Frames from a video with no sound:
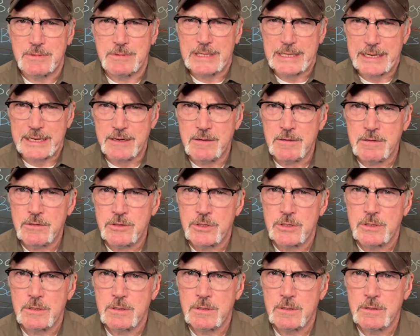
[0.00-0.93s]

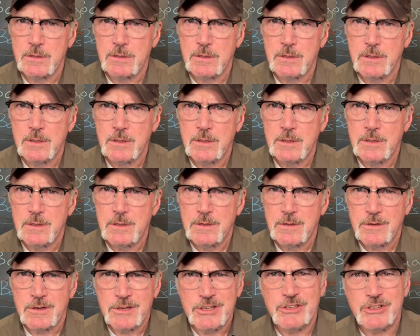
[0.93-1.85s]
leaders?
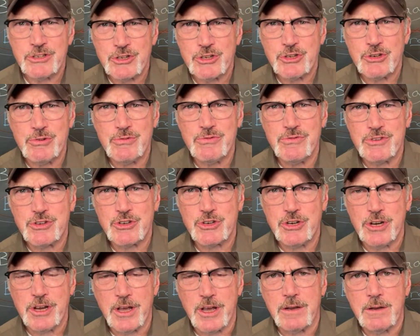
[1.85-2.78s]
Or are you just shooting the
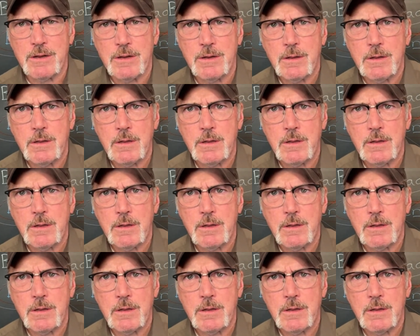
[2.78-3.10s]
shit?